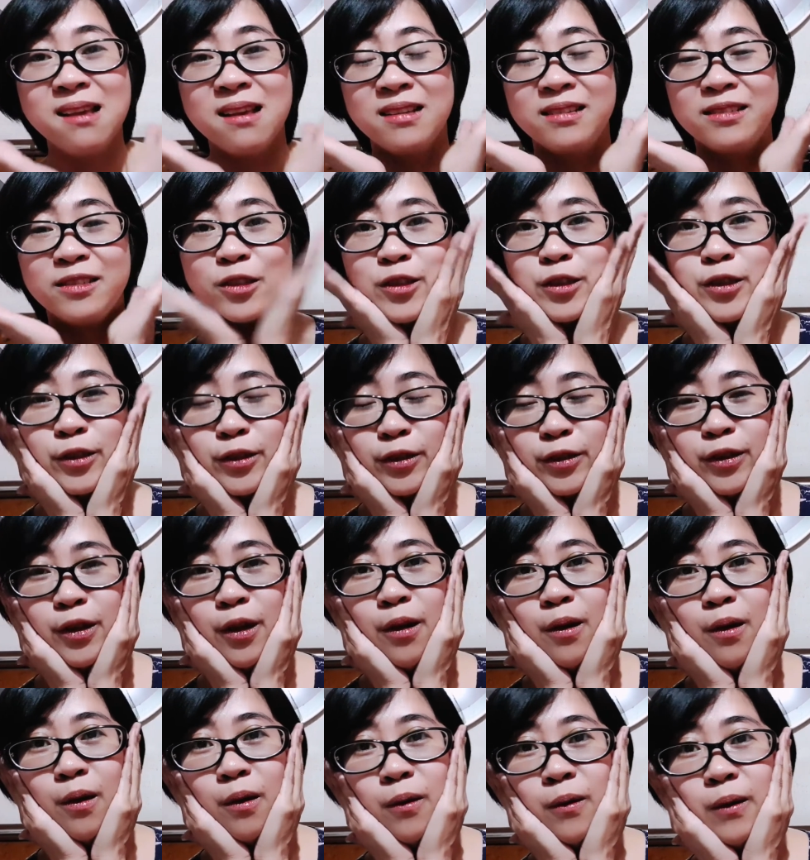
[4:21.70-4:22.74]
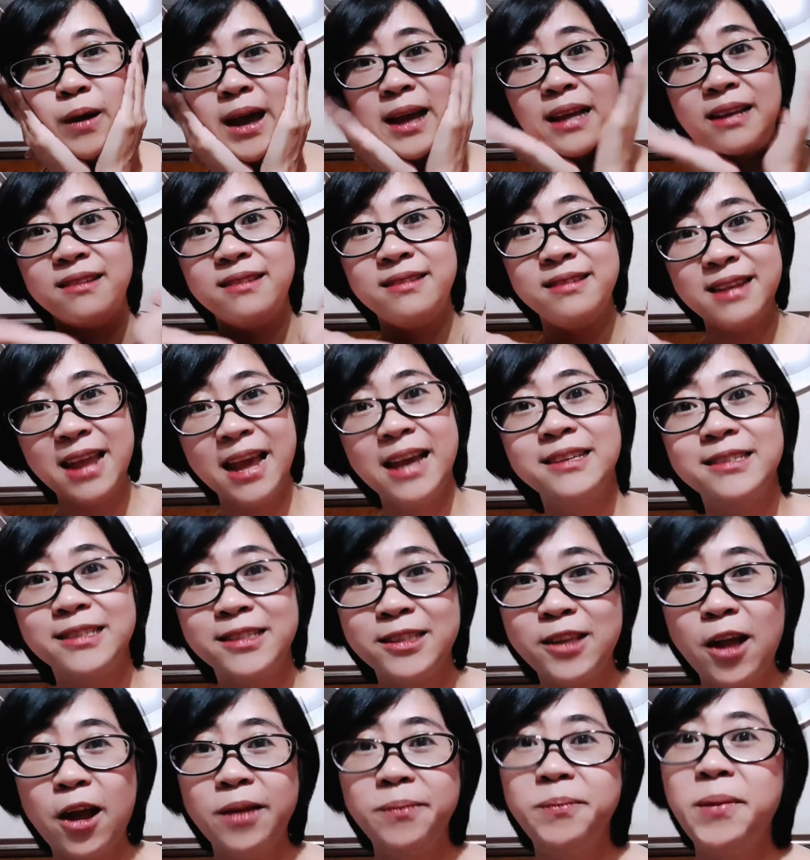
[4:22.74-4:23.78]
So next
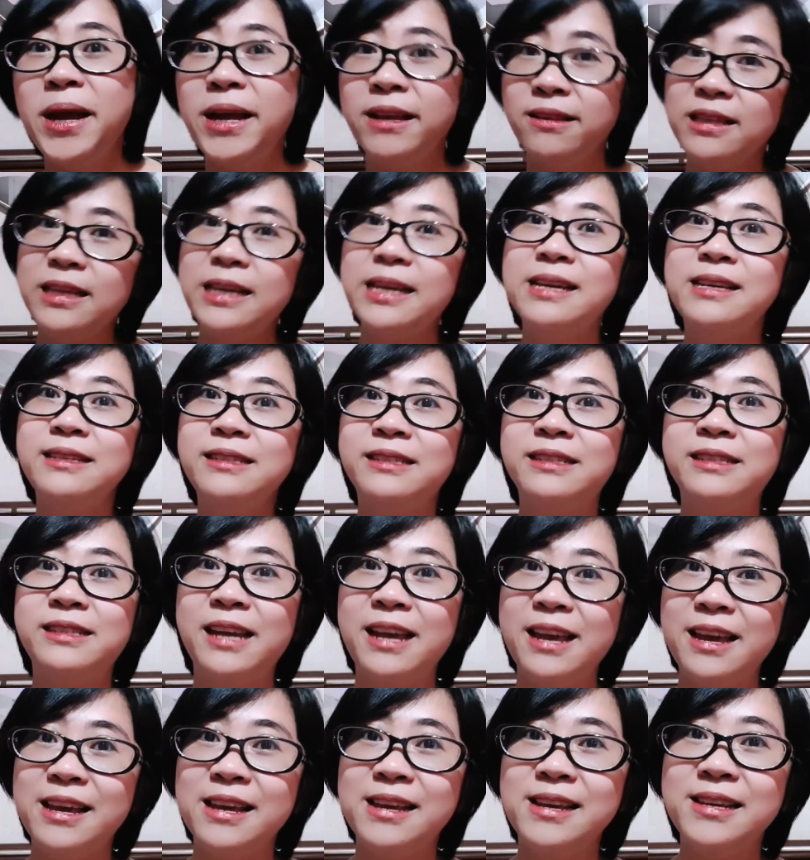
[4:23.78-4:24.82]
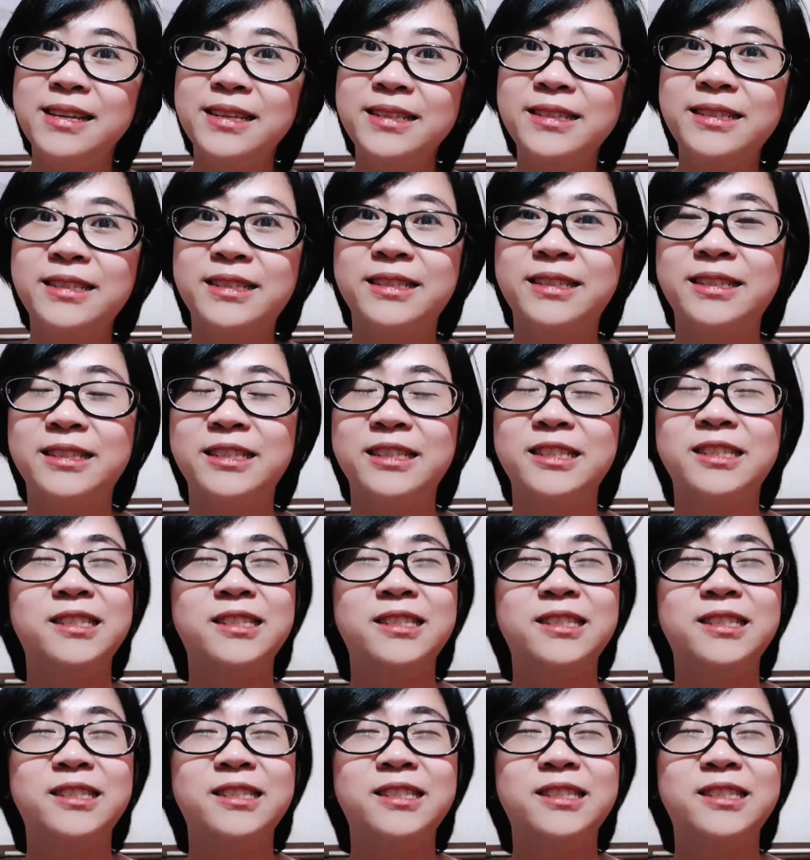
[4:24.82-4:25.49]
on my list is